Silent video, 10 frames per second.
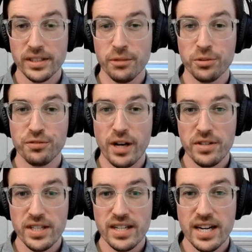Hmm. It was
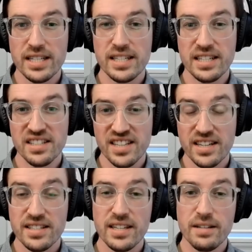founded in
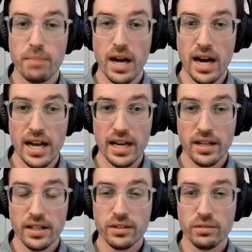1960 by
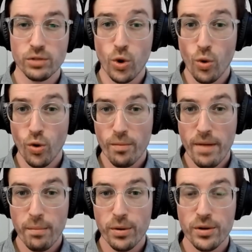core
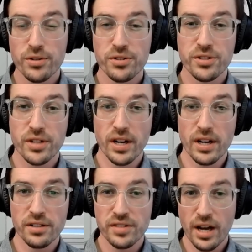members
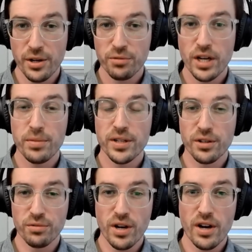uh, Saudi
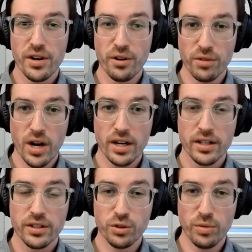Arabia, Iran, Iraq,
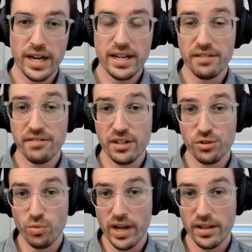Kuwait, and
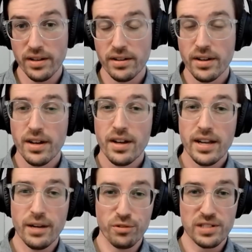Venezuela.
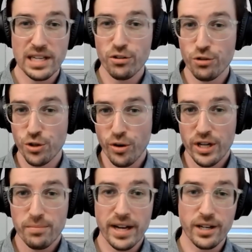It was later
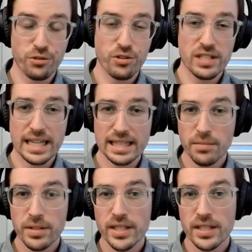joined by countries like
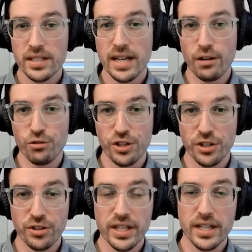Libya,
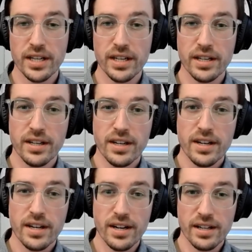Algeria,
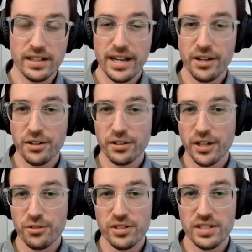uh, later
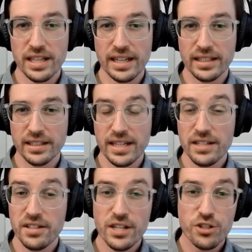countries like uh,
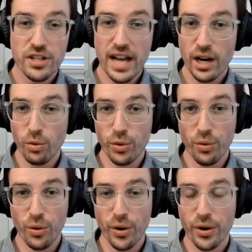Indonesia,
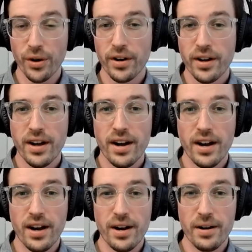Ecuador.
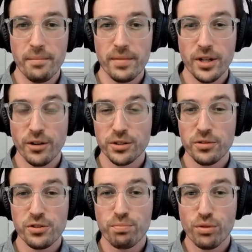Um, you know, so
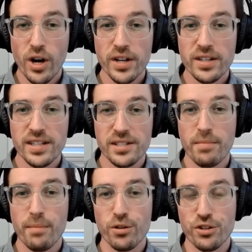it's broadened its
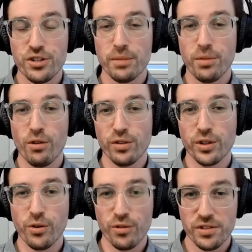membership over the
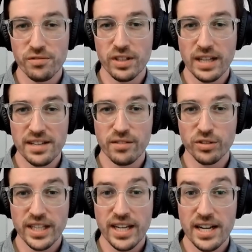course of the last
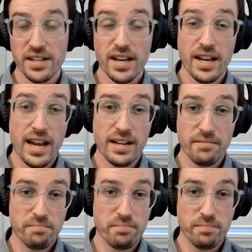several decades.
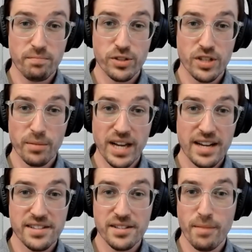In some
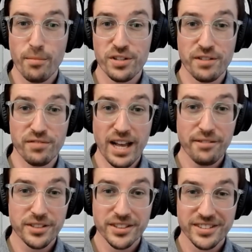cases, members have
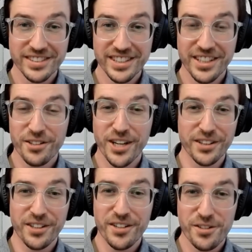left you know,
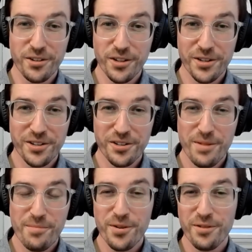Qatar is no longer a
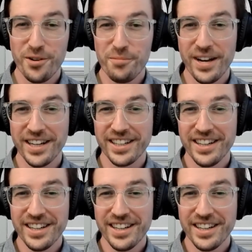member of OPEC.